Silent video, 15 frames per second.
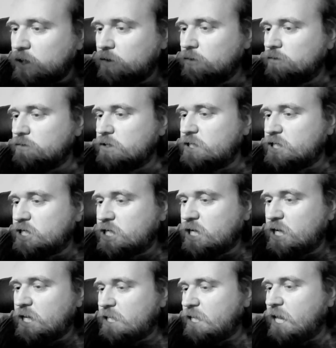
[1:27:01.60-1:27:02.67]
Holy
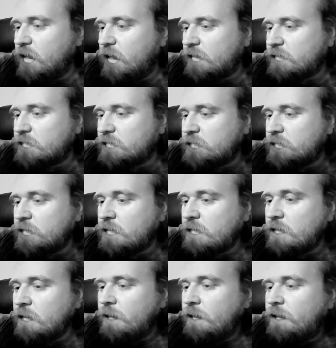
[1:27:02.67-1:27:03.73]
shit, yes.
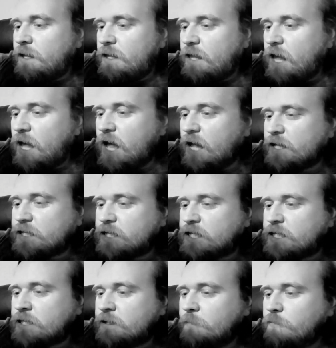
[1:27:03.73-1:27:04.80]

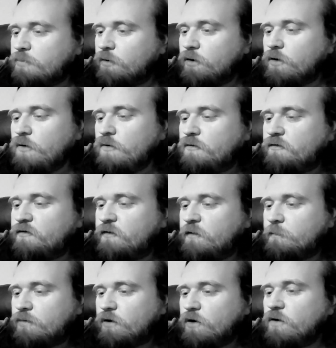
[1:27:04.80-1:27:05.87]
Yes. Proof.
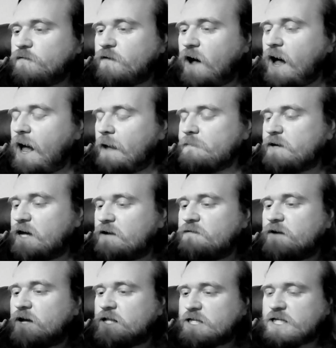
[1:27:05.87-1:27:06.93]
Proof. I'm
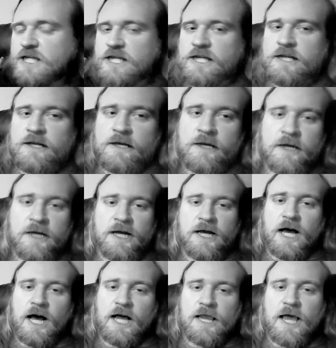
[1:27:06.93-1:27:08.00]
convinced.
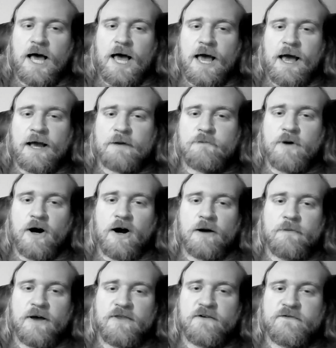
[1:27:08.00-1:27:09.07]
Allah
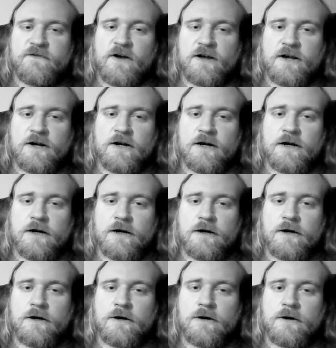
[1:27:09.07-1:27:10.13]
Akbar,
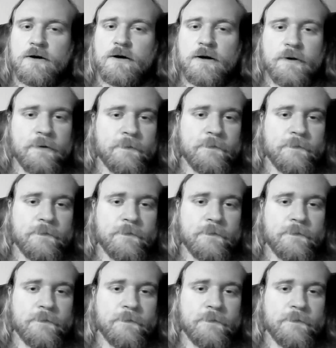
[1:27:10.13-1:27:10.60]
motherfucker.